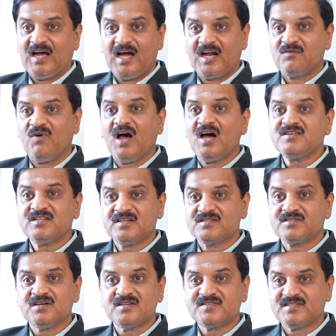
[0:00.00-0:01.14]
Advanced
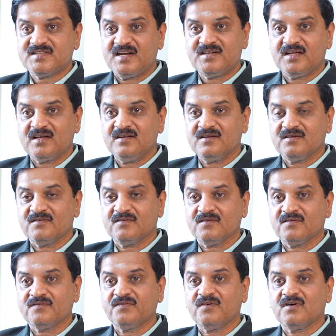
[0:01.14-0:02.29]
Research Center
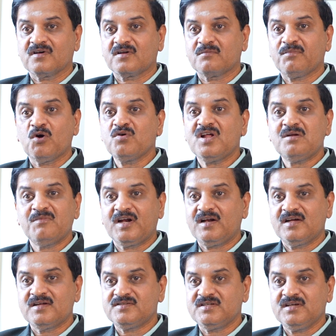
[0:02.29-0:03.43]
for Powder
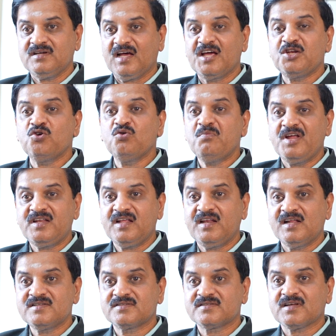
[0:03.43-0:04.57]
Metallurgy and New
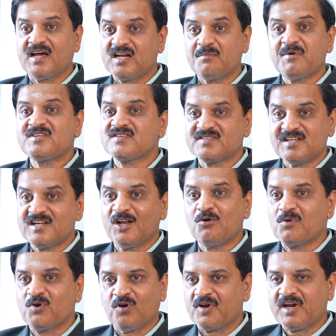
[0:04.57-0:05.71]
Materials, Hyderabad, it's a central
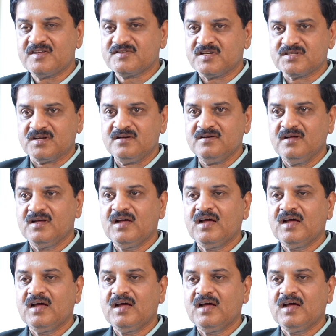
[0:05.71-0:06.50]
government organization.